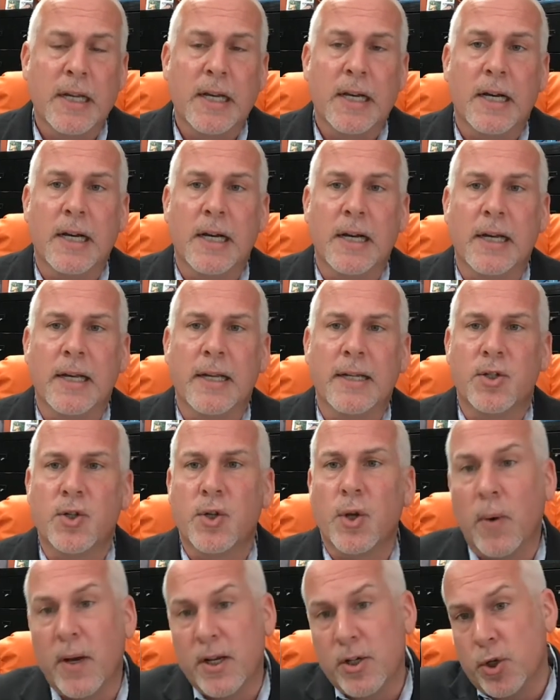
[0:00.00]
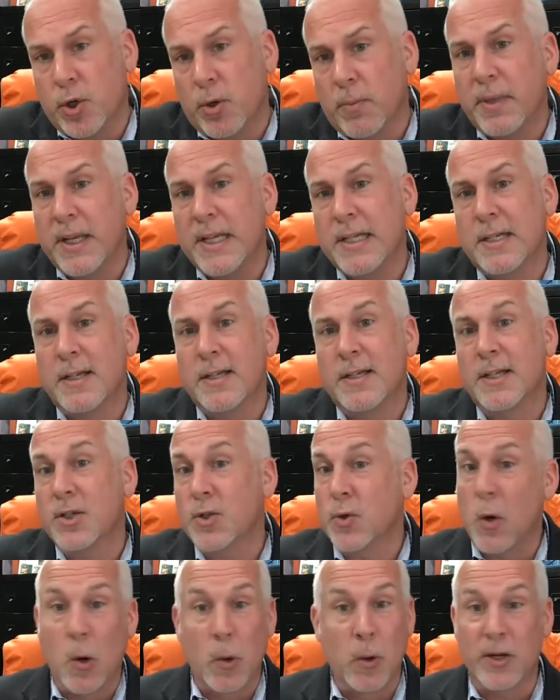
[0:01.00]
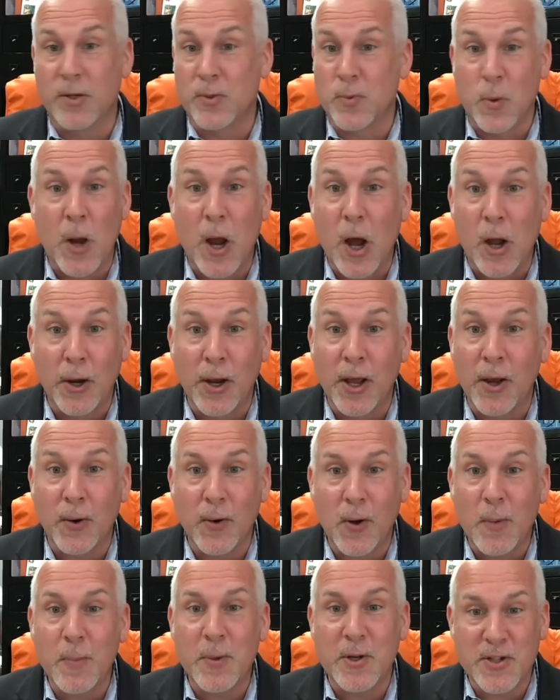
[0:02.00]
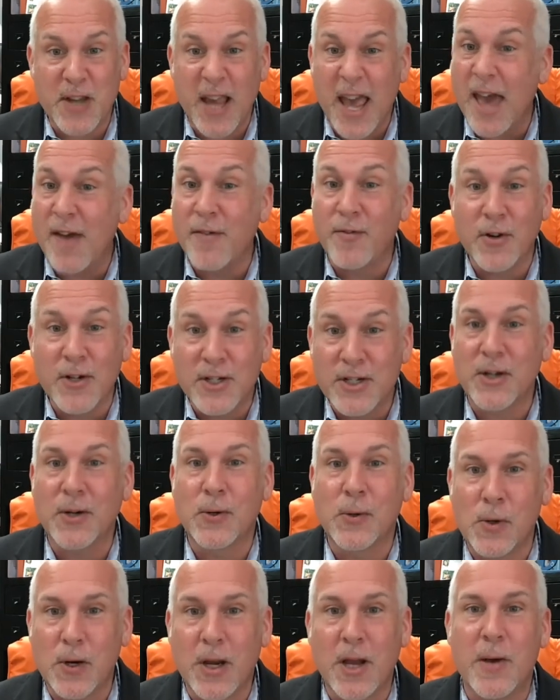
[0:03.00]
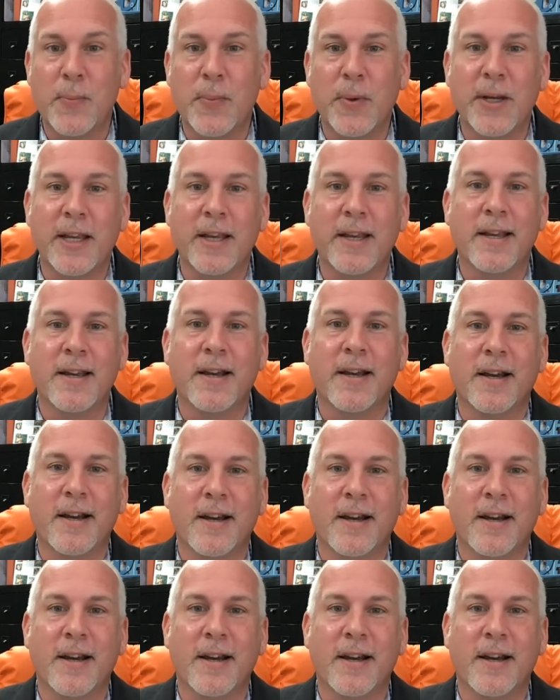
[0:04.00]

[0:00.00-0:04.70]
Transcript: And so as your business is growing, because we all know almost every single company